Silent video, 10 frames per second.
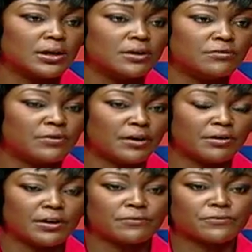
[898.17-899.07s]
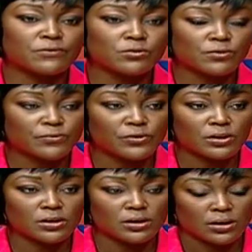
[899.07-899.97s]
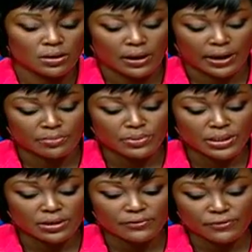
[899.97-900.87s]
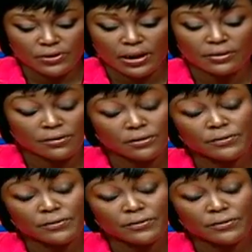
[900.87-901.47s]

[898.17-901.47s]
very fruitful a